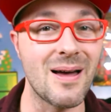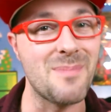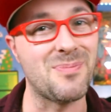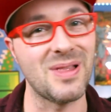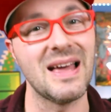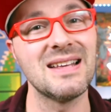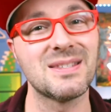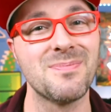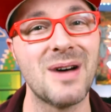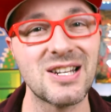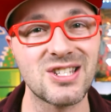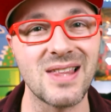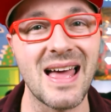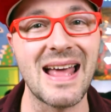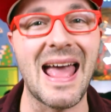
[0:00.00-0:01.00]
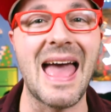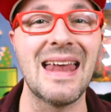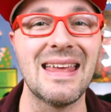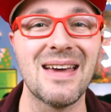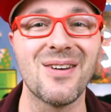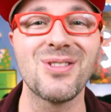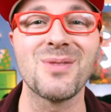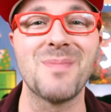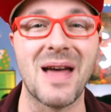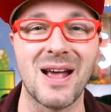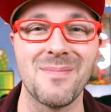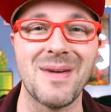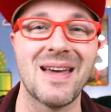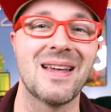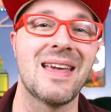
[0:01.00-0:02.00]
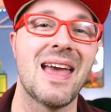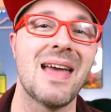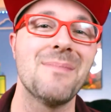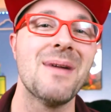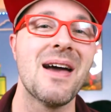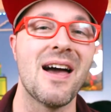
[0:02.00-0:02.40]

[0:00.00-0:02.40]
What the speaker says: it plays much like any other Mega Man game,